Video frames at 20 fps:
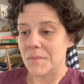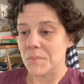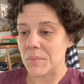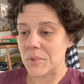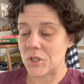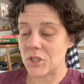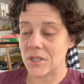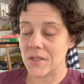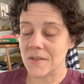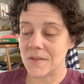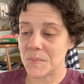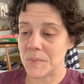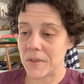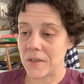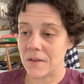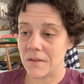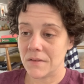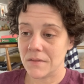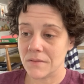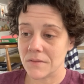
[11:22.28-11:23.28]
But she's
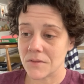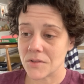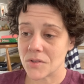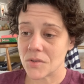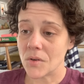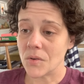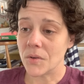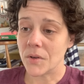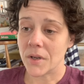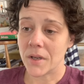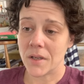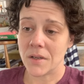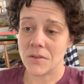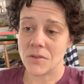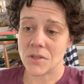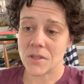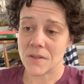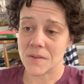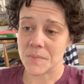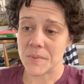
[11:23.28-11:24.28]
been so good.
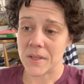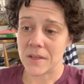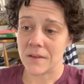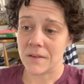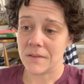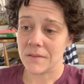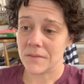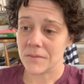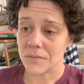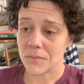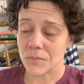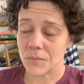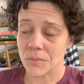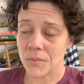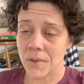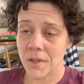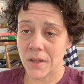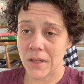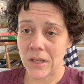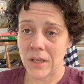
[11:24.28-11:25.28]
She's been
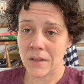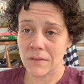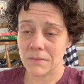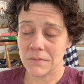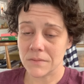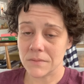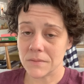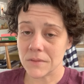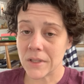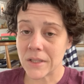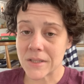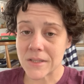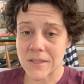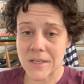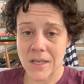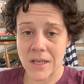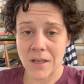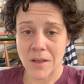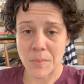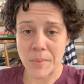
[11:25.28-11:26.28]
really
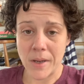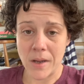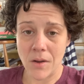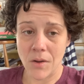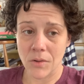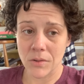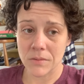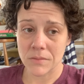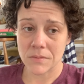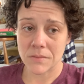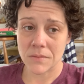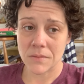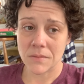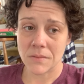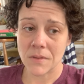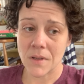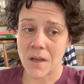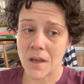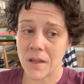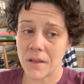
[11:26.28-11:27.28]
listening about
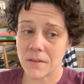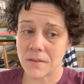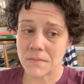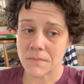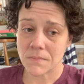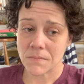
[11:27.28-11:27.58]
not,